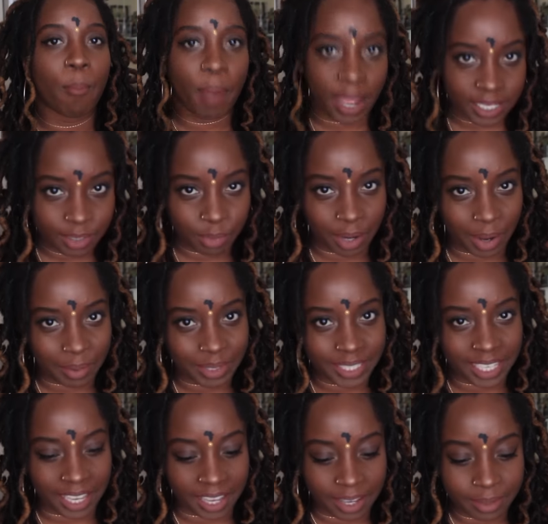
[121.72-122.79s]
Back to what I was
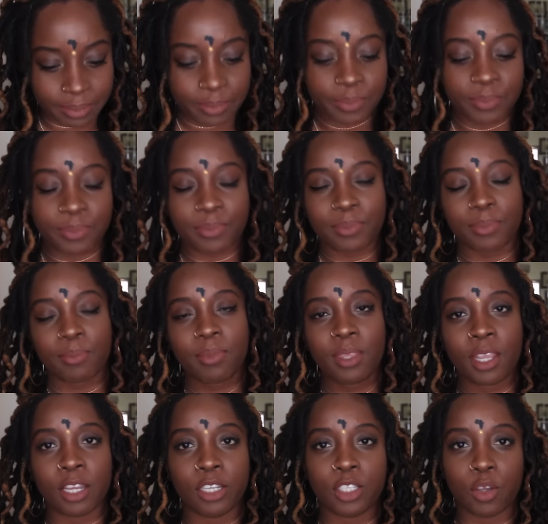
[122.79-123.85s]
saying.
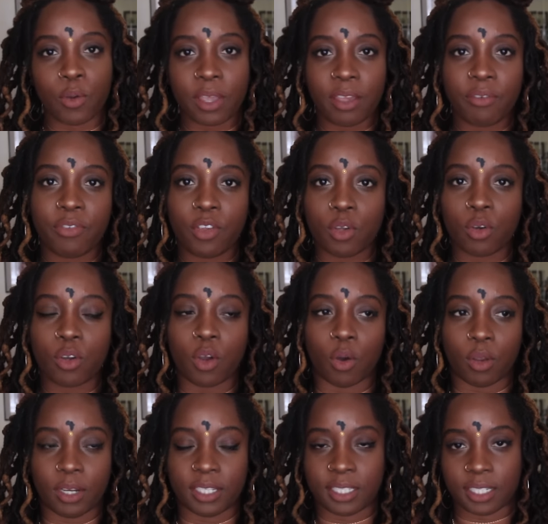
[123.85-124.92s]
So if you
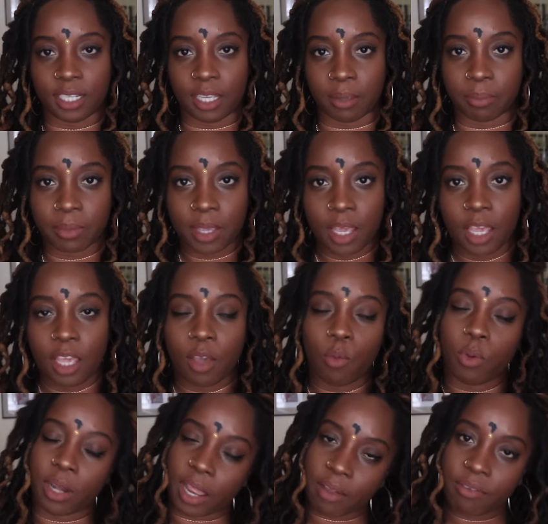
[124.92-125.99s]
go to sleep,
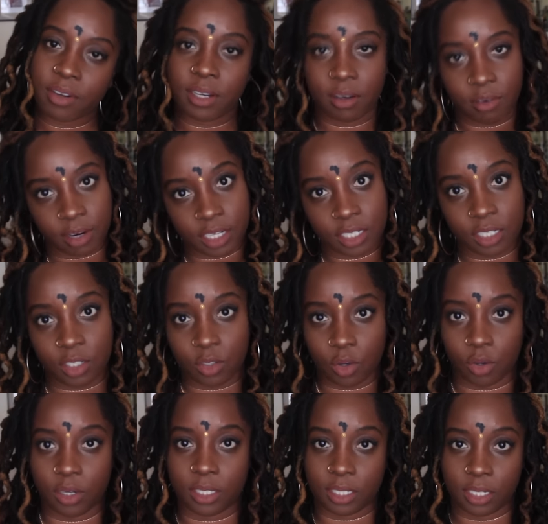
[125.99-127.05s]
whatever direction you
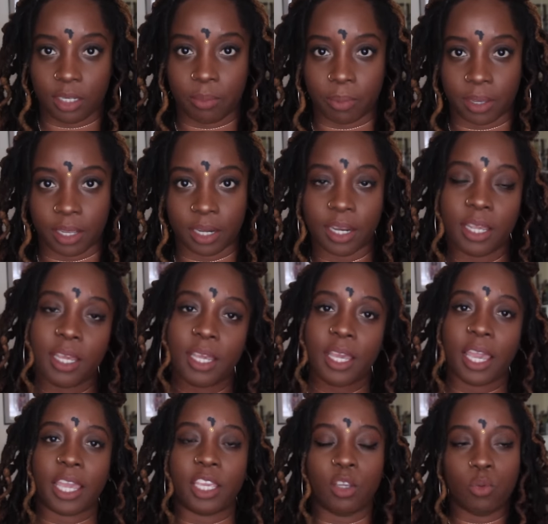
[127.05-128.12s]
go to sleep in,
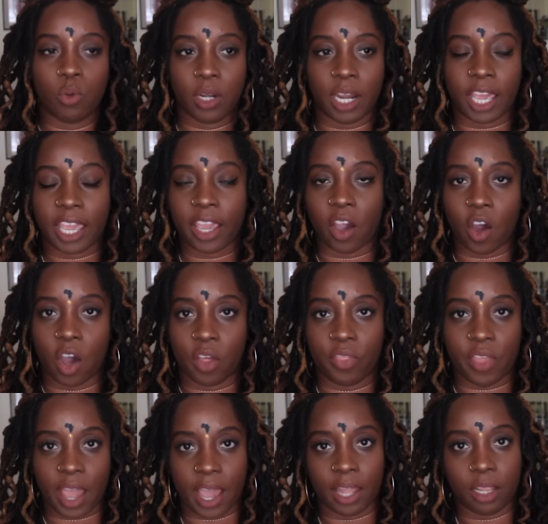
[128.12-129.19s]
and you lay on
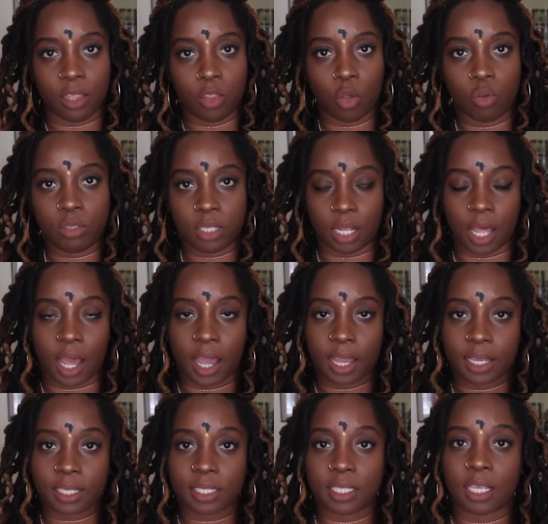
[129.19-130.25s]
that those
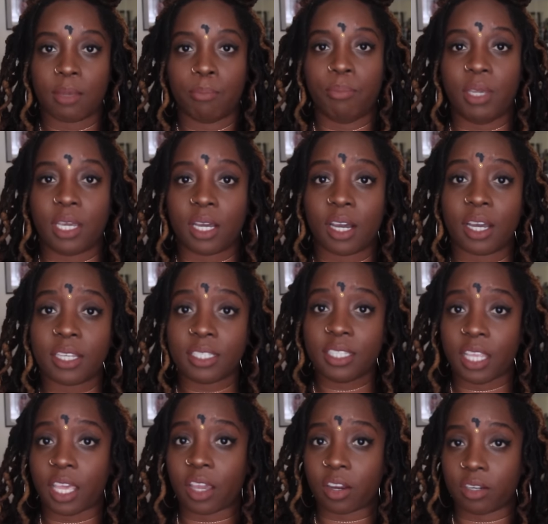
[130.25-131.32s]
locks, because
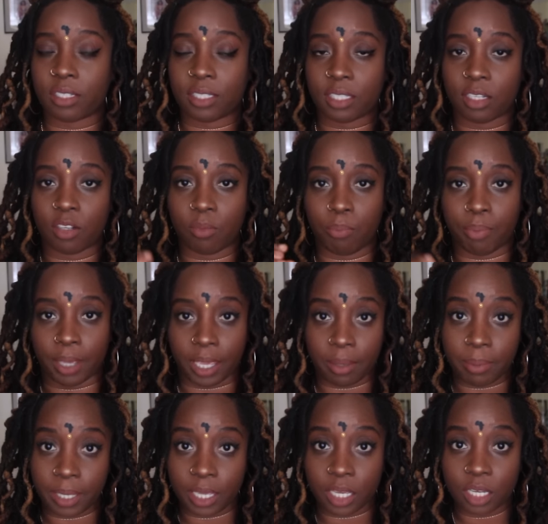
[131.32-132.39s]
they are still
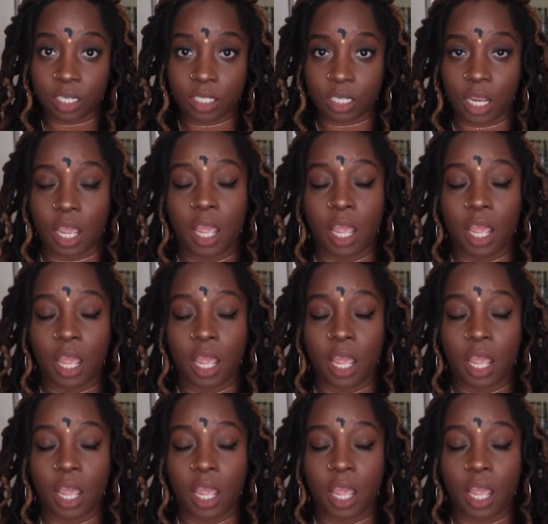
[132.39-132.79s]
babyish,